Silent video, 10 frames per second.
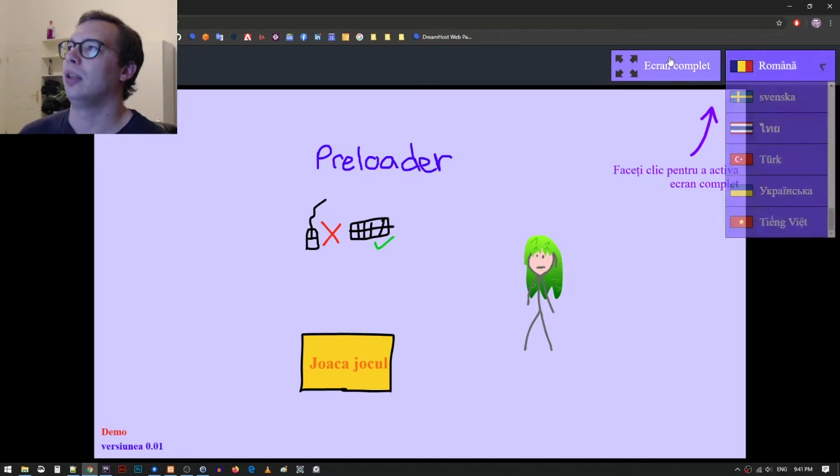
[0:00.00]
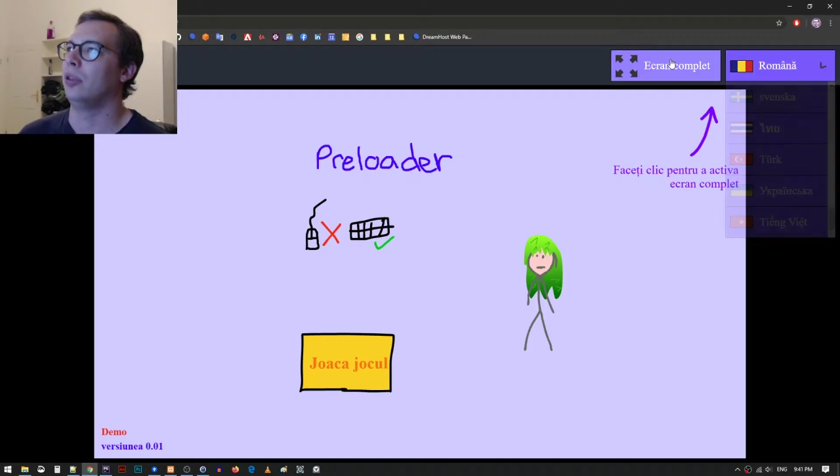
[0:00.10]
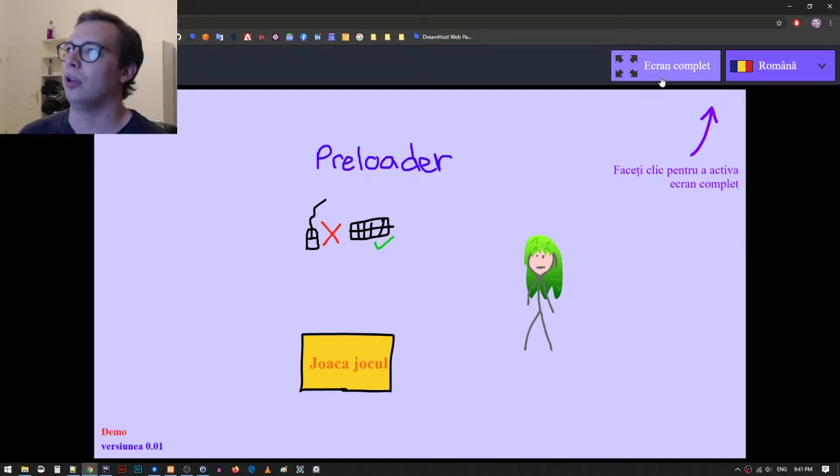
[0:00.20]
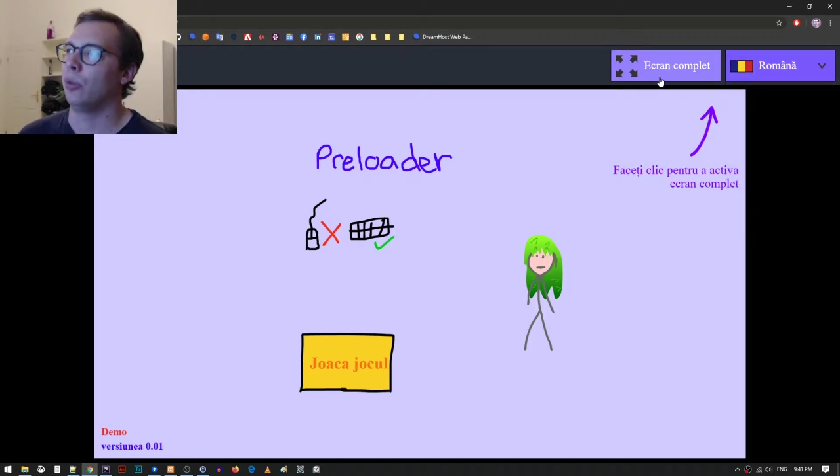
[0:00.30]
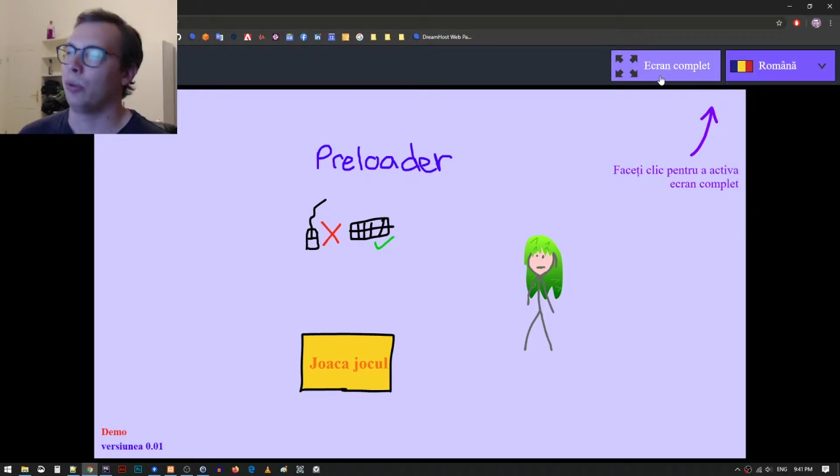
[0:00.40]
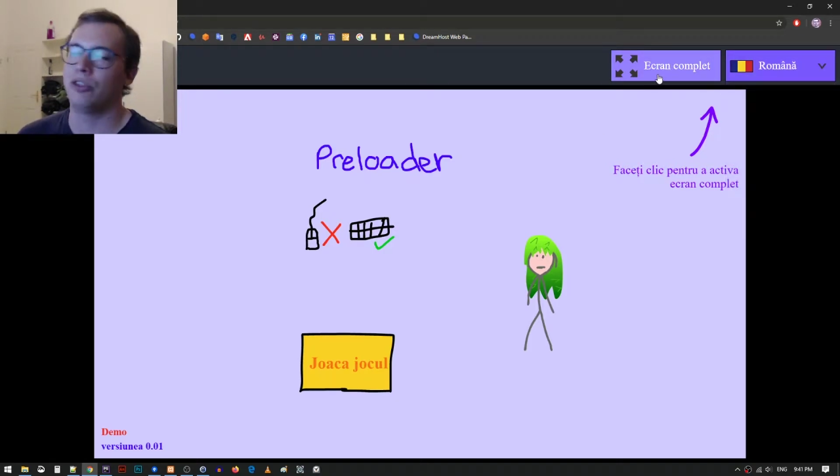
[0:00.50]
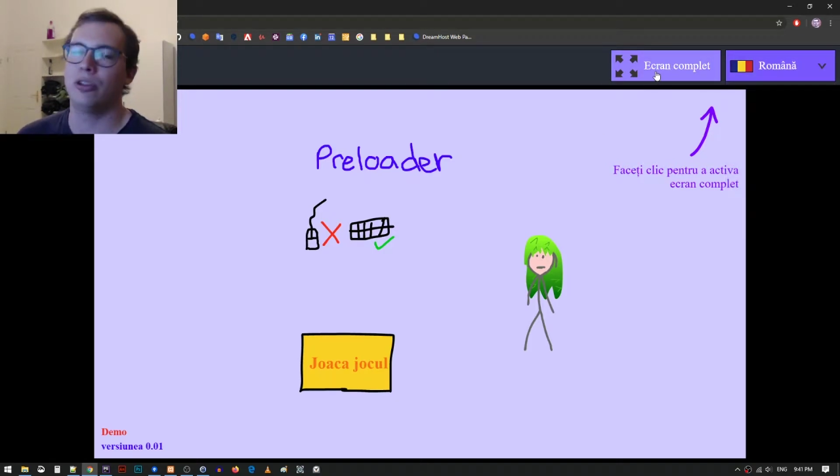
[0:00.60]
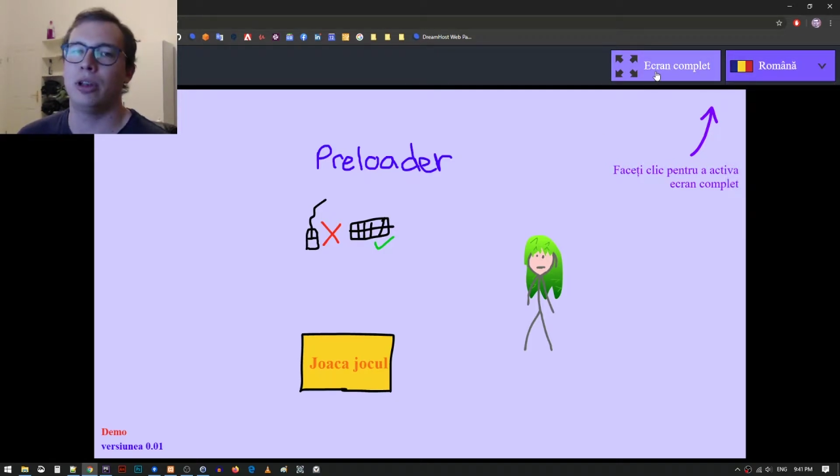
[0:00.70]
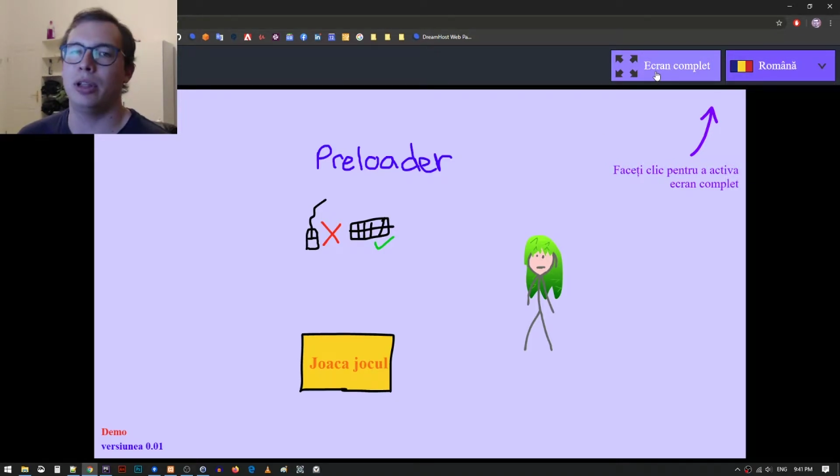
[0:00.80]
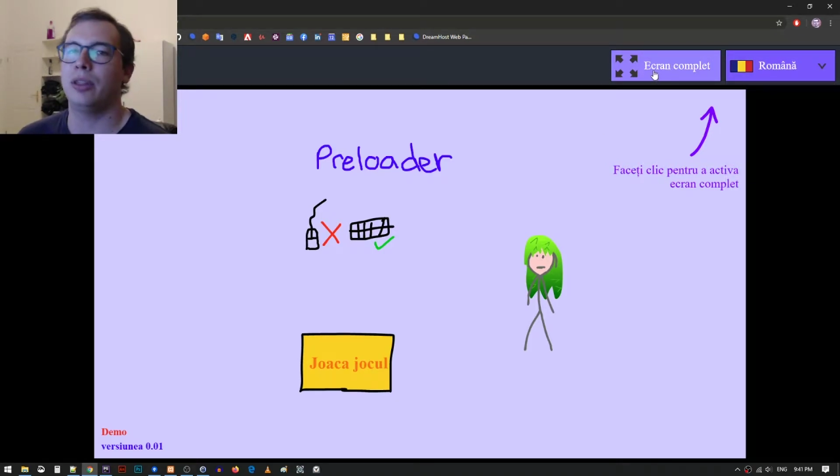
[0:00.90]

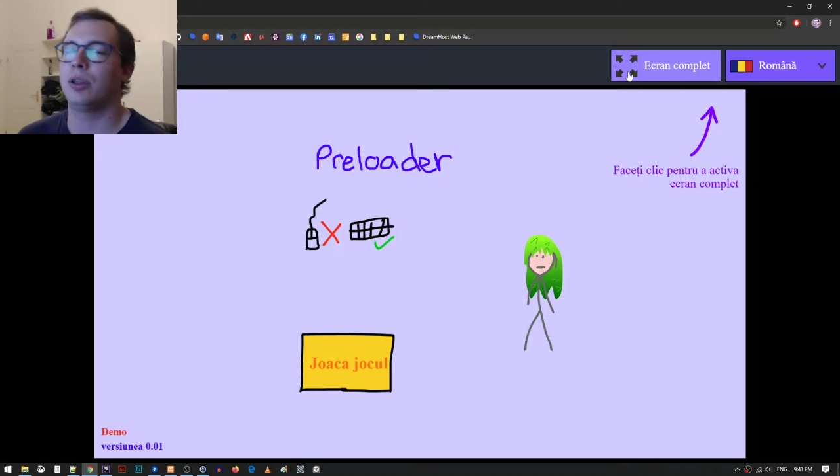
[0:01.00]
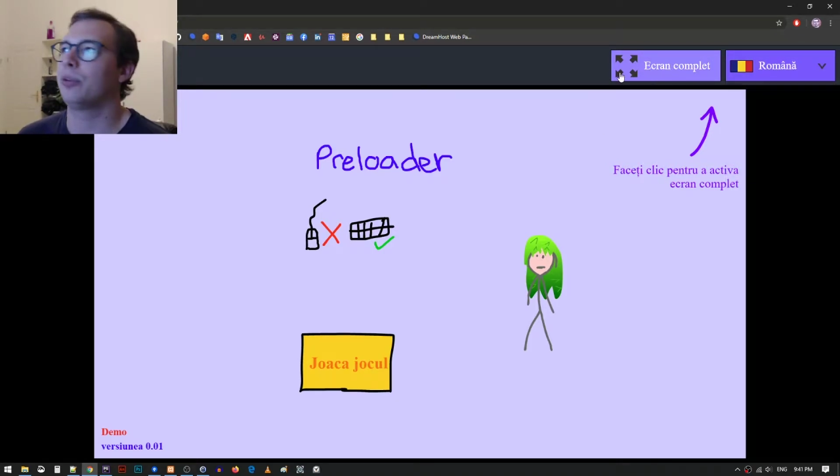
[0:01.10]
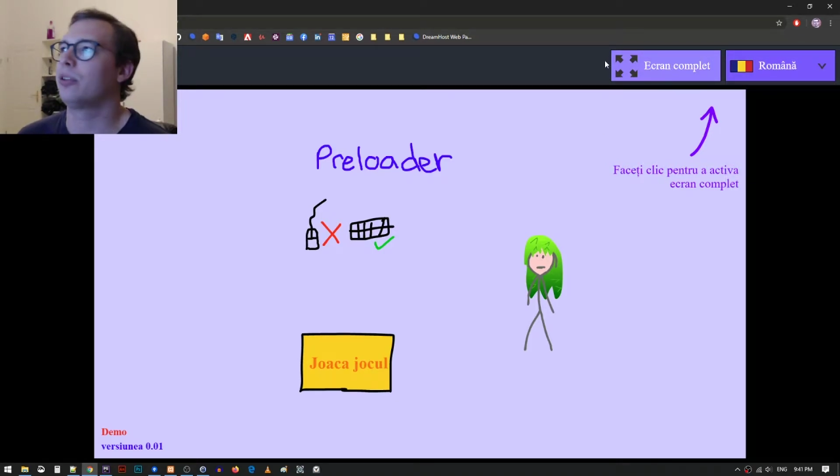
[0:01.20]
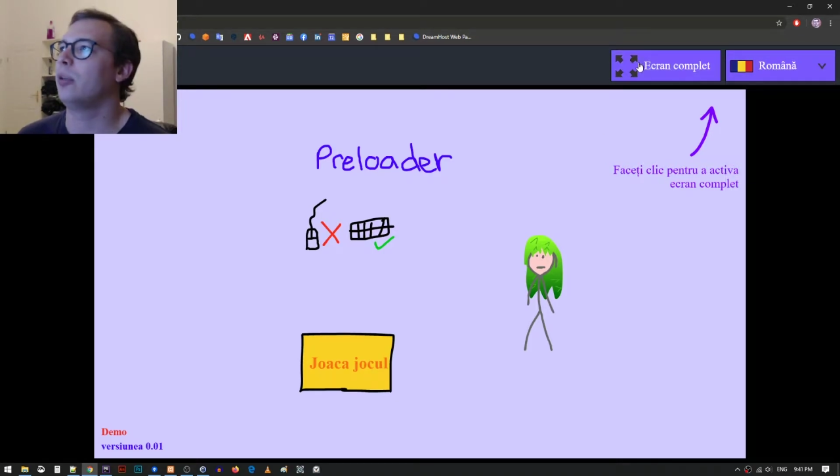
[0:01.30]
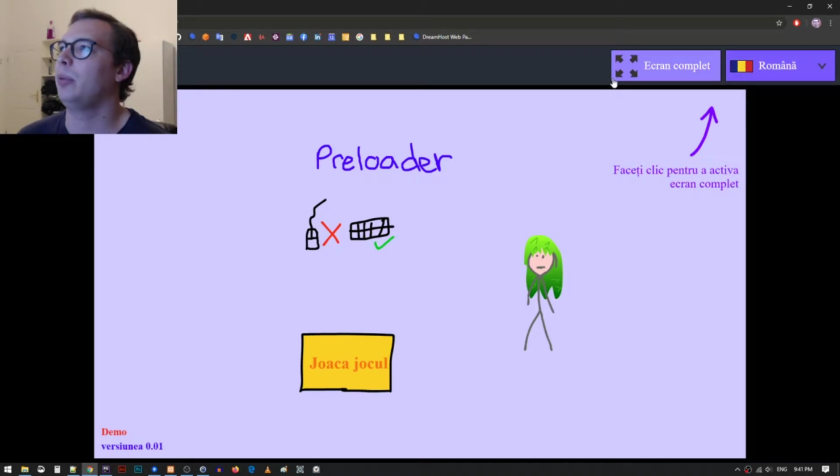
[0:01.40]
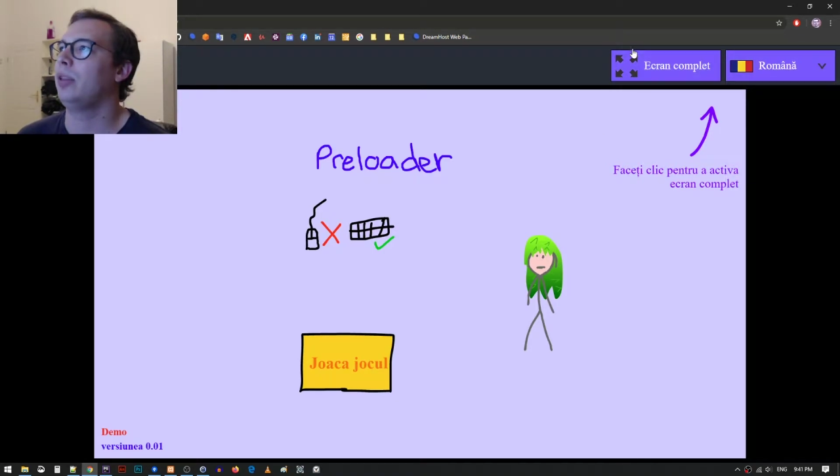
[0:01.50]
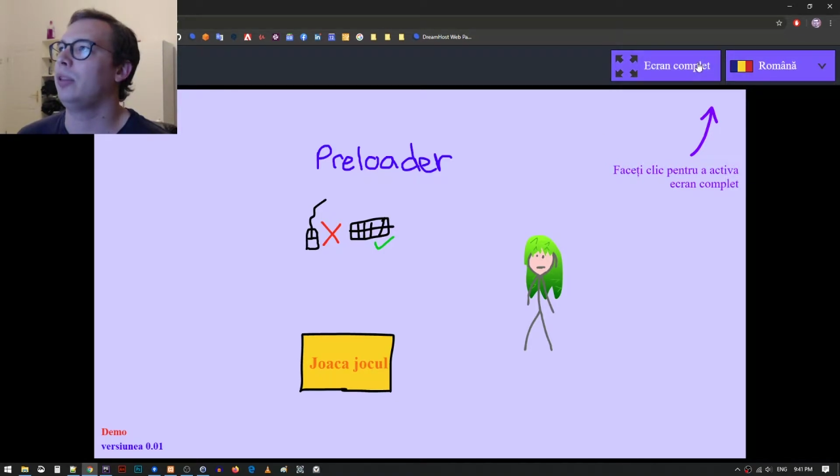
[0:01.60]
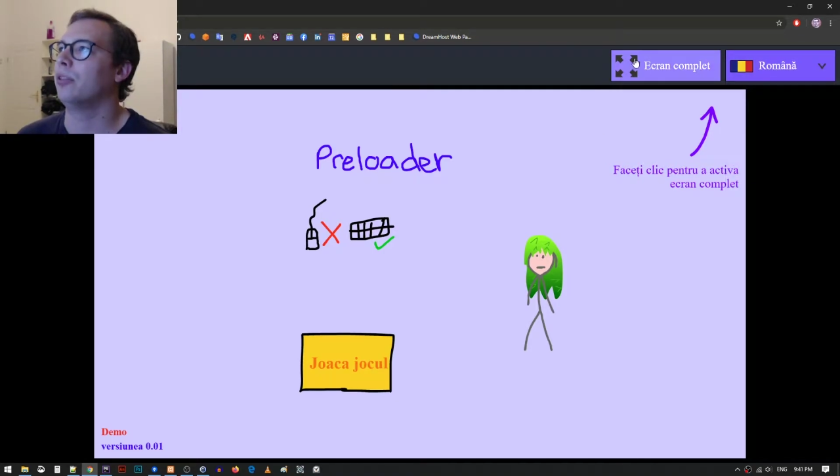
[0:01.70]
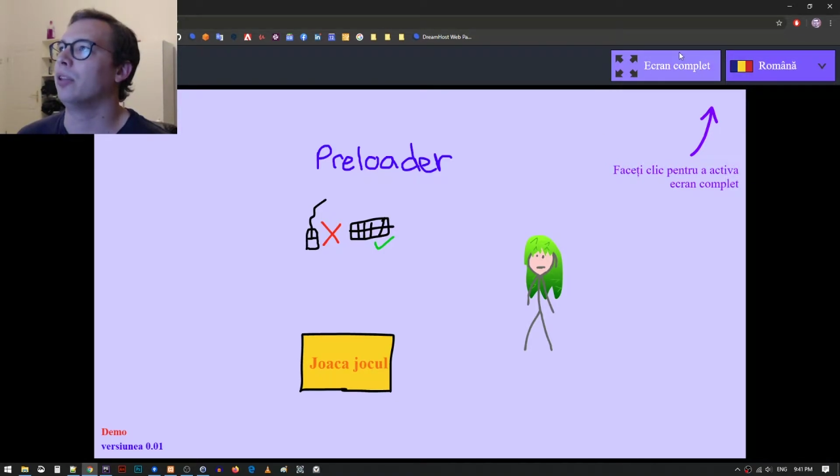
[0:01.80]
Originally, there was gonna be these